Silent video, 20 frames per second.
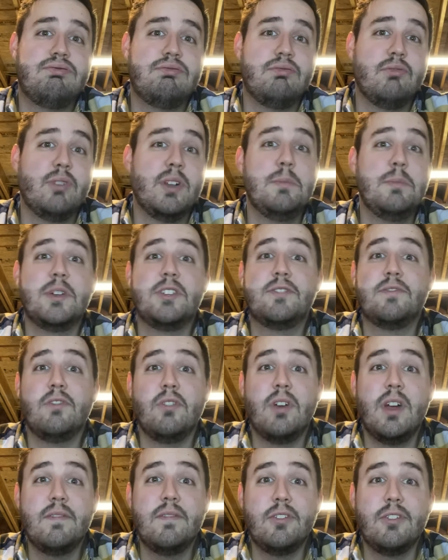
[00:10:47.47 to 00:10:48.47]
pretty much
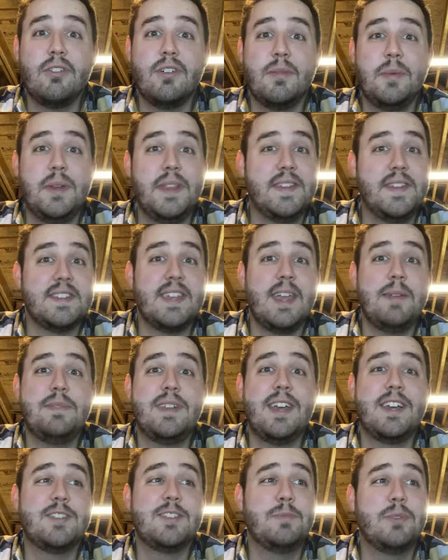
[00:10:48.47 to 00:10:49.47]
forever. I mean, the same
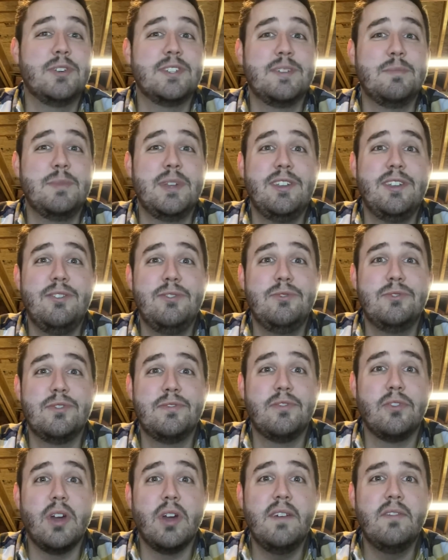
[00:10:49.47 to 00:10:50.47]
textbooks have been used
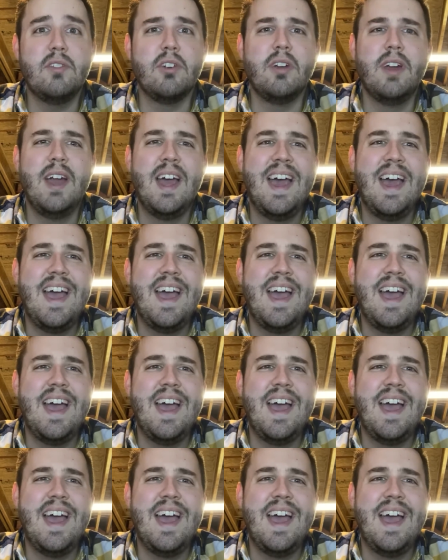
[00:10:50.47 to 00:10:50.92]
forever.